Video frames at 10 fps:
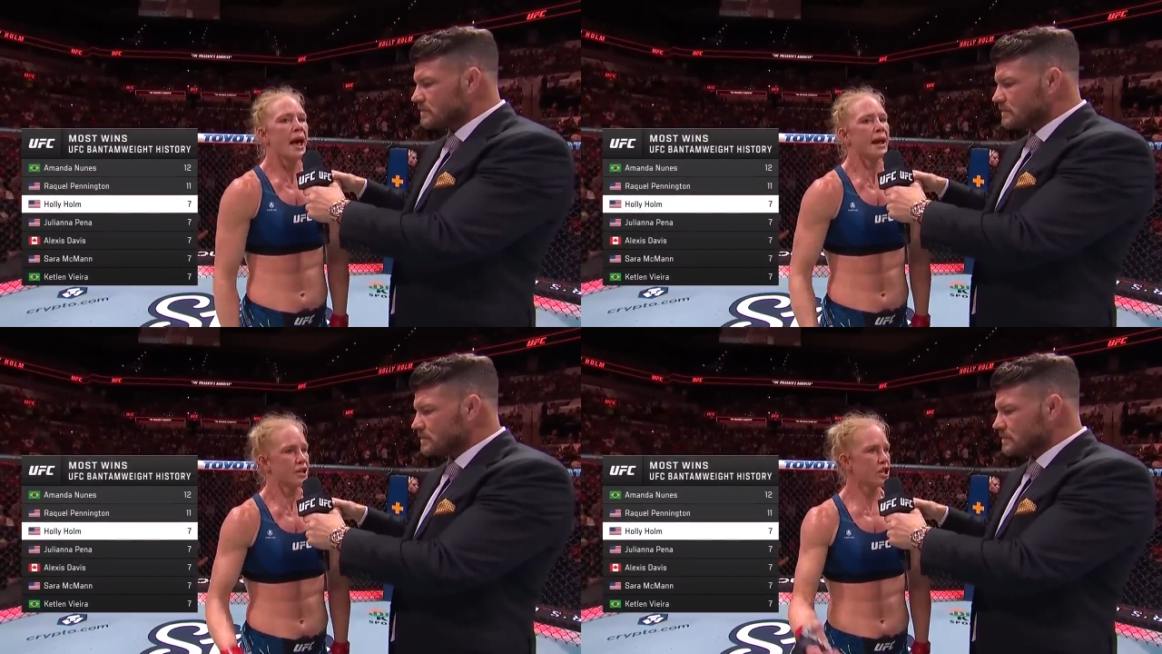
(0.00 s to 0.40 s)

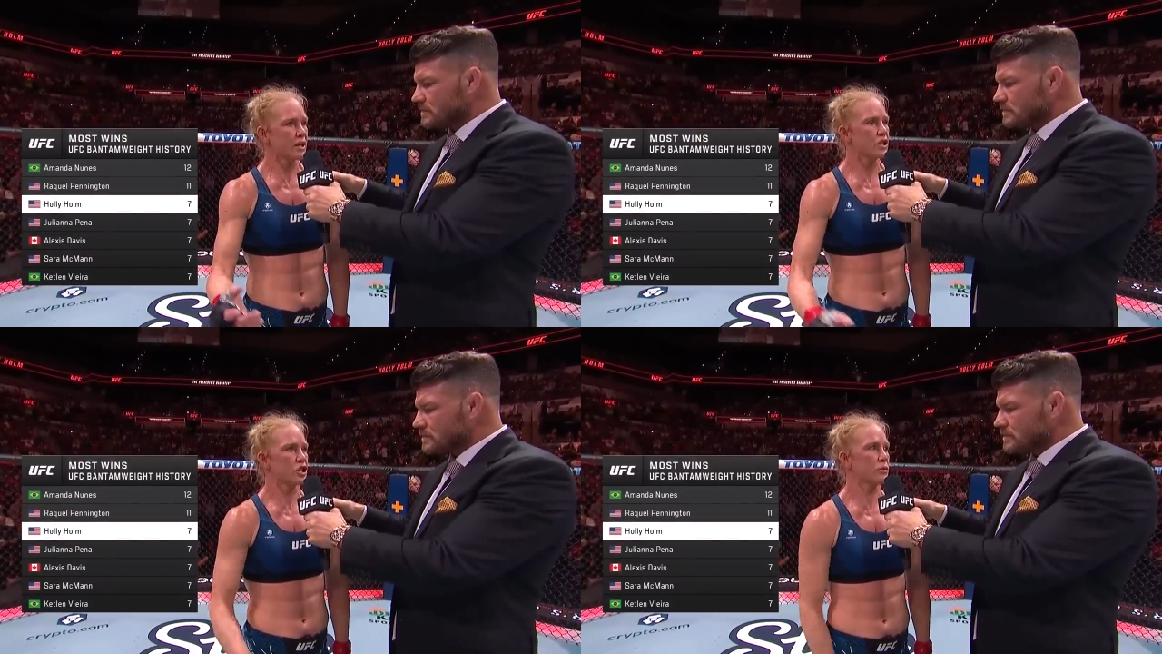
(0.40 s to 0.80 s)
Speaker 1: And
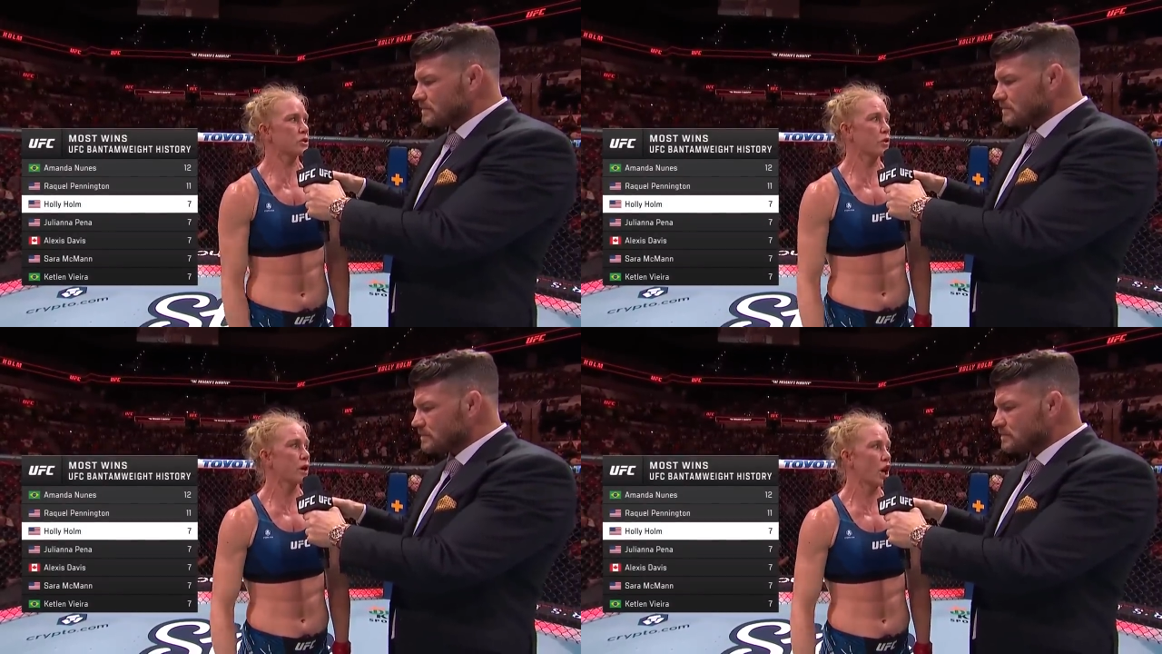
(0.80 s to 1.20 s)
she was
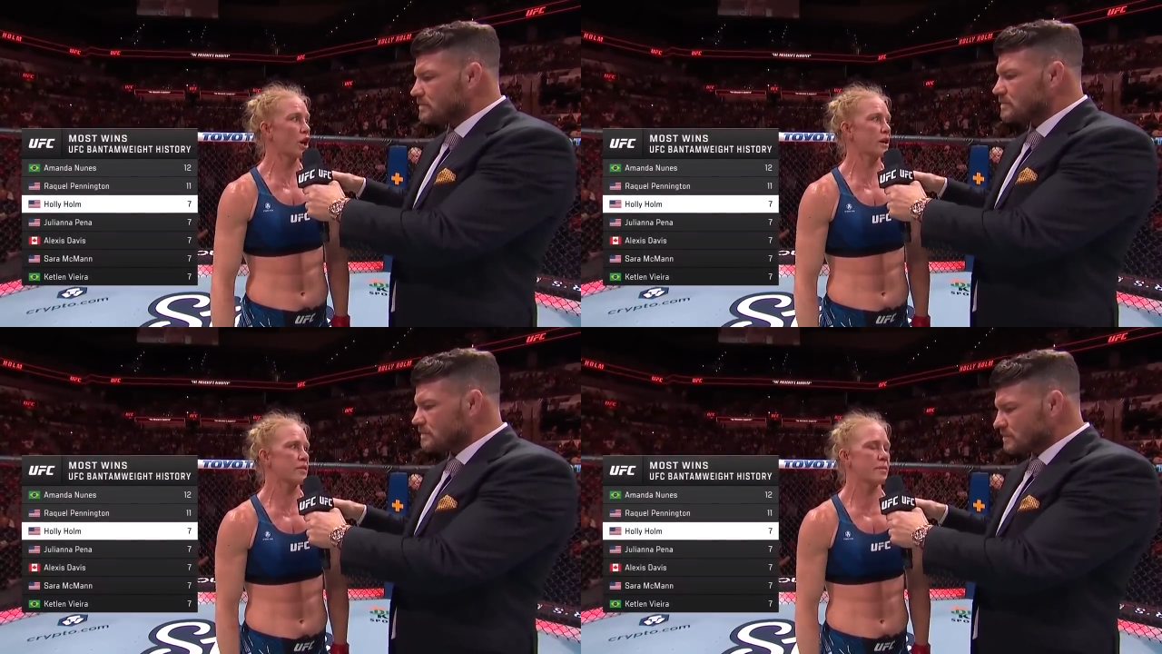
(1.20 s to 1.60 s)
going
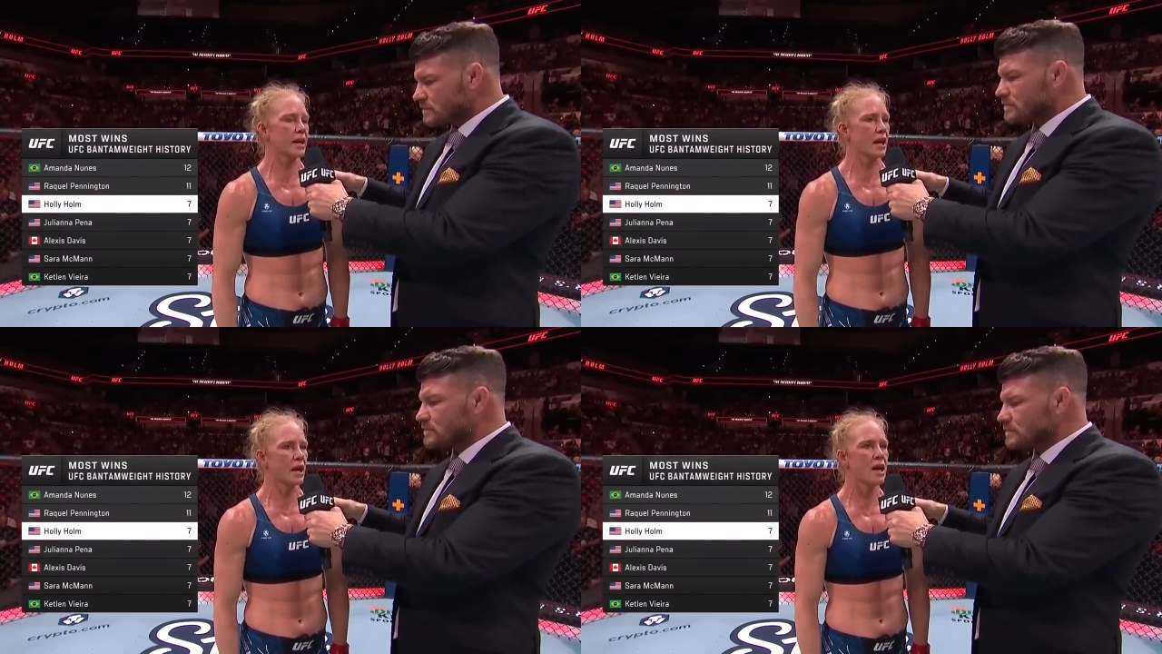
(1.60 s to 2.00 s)
hard in the
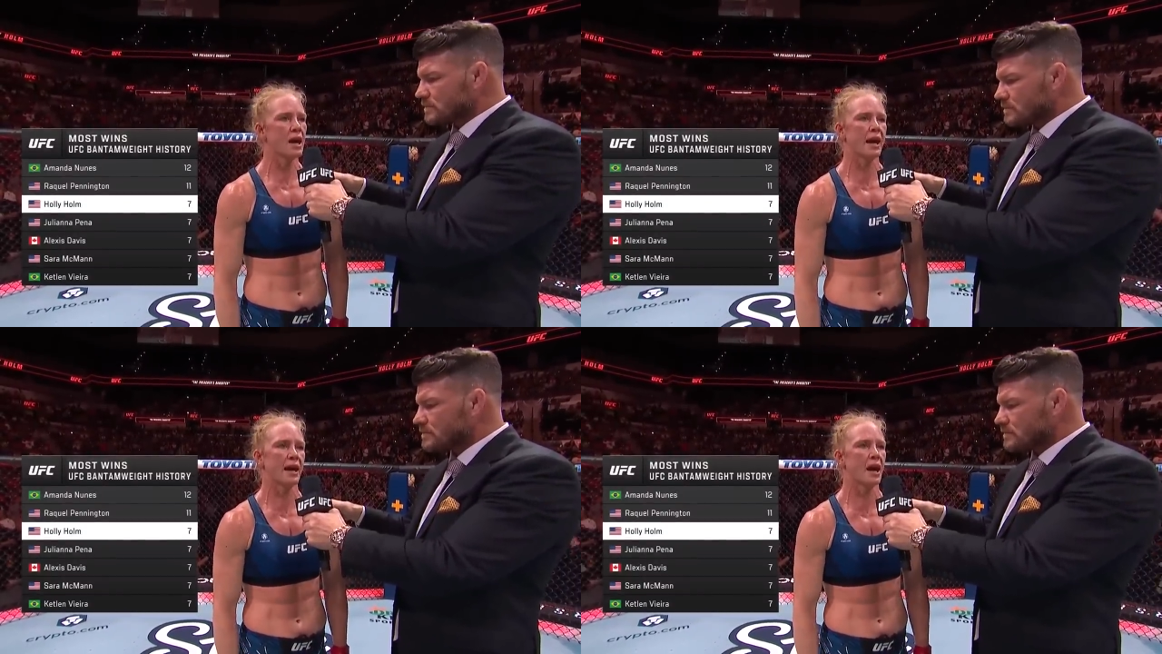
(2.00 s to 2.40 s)
beginning,
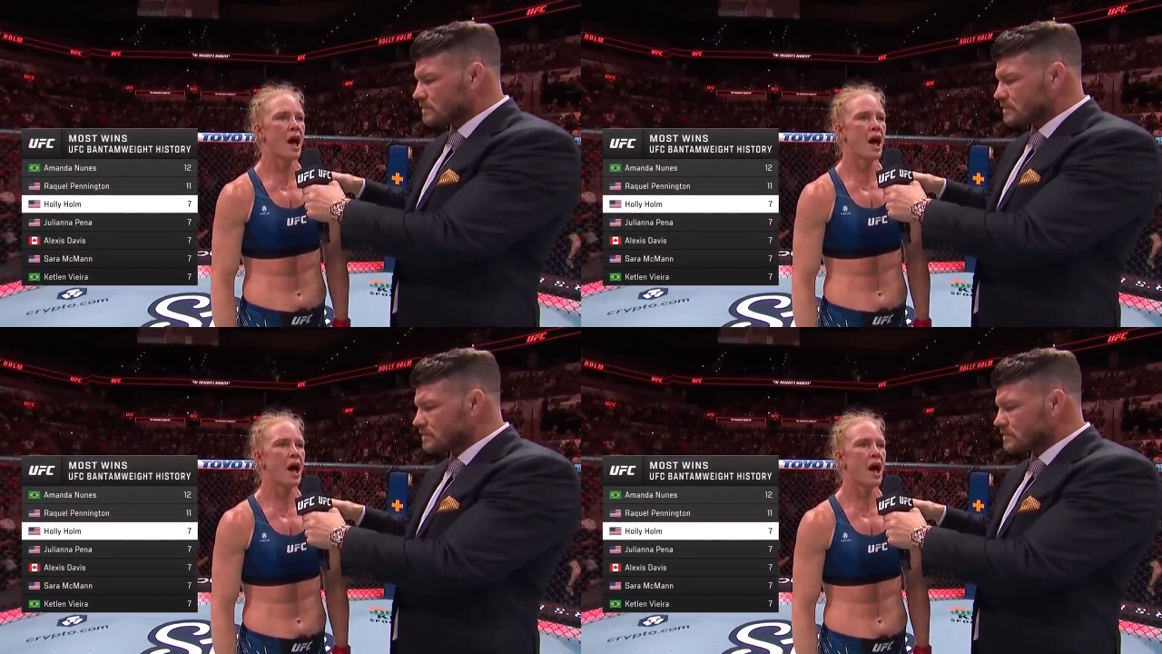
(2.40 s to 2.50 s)
and